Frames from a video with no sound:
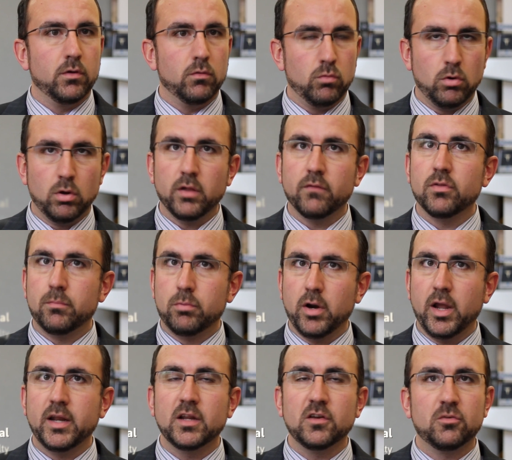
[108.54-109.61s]
The role of the
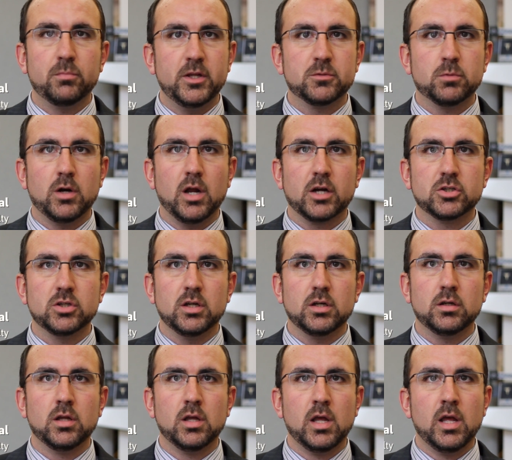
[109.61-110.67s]
brain in speech
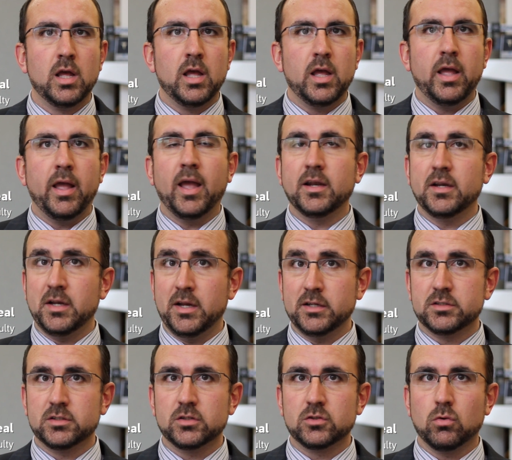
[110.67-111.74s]
production and in
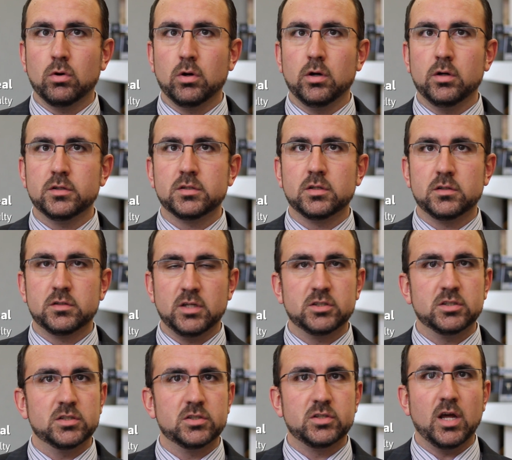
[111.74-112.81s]
its disorders,
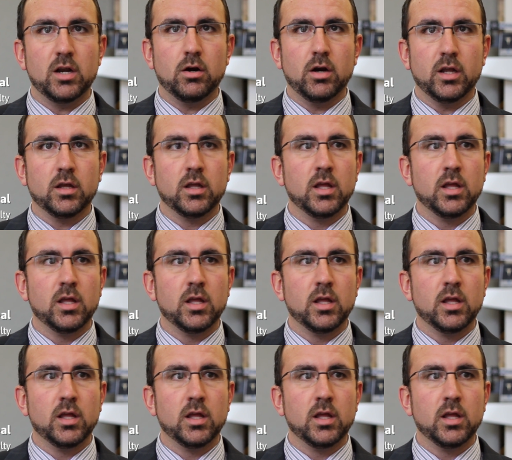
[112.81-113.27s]
such as stuttering.